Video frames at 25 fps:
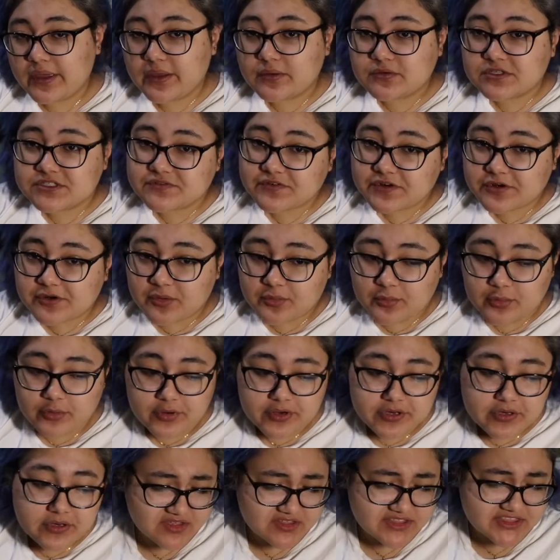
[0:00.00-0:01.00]
it was very
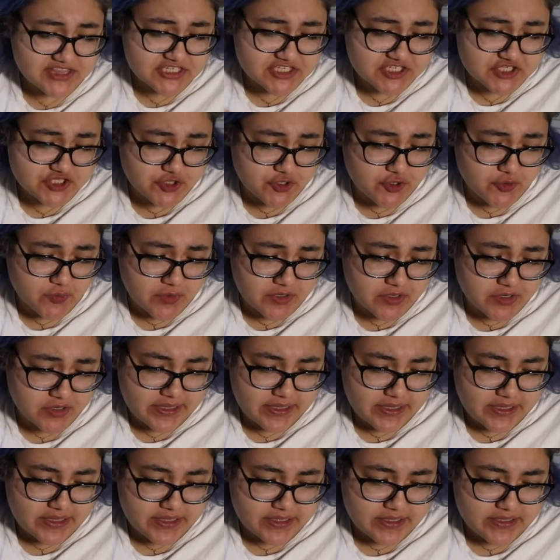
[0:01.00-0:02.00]
important. This third one
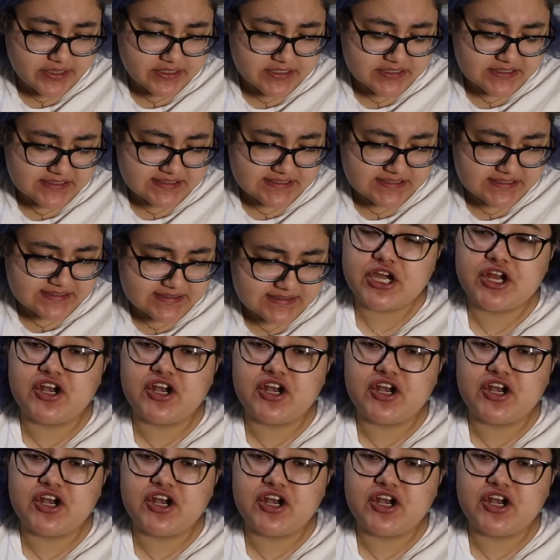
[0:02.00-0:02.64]
is